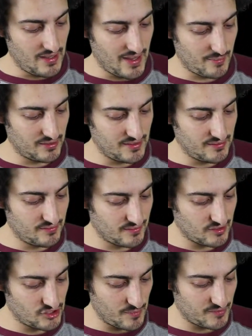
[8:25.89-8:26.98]
I believe
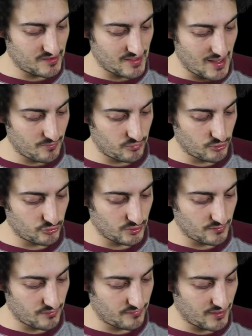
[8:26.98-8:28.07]
James Stamp was one
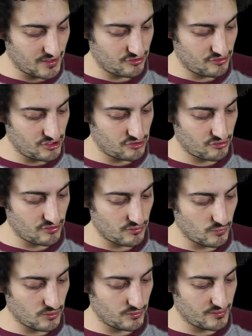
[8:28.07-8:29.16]
of the finest teachers in the
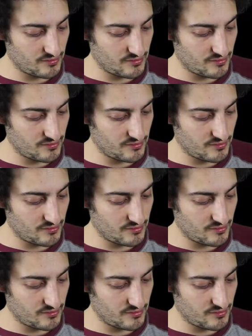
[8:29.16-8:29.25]
world.